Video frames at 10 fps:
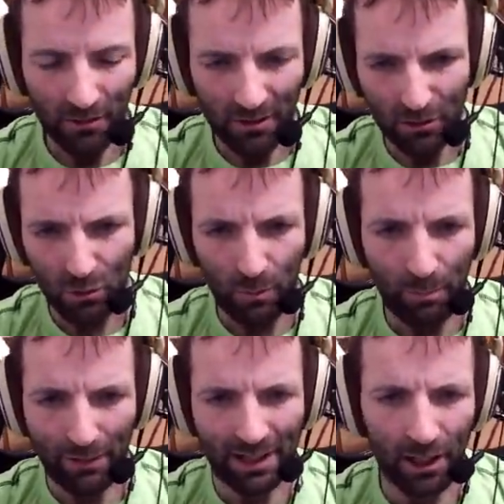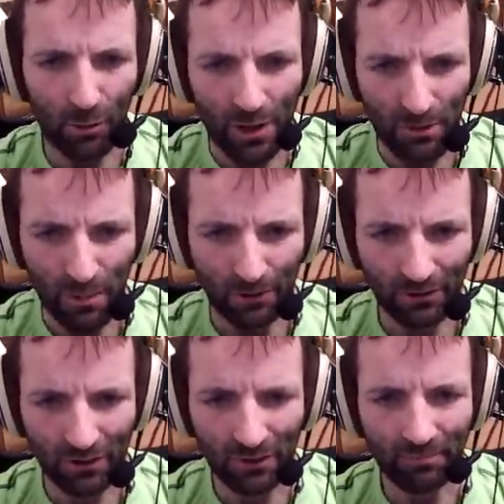Oh, parallel
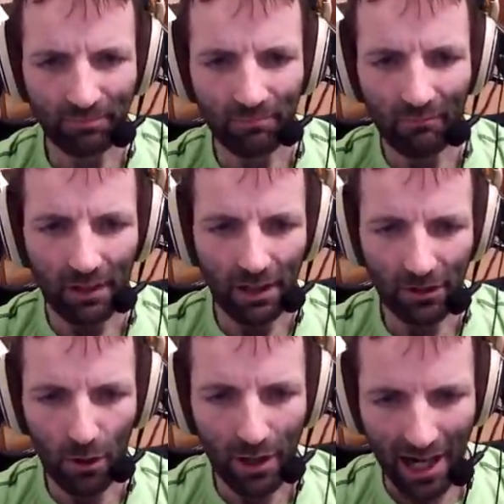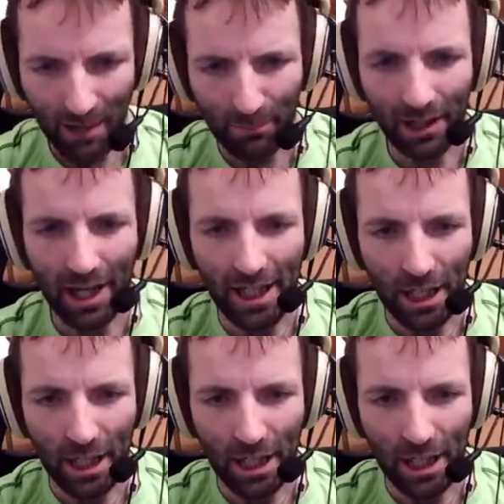wishbones. There's no camber gain,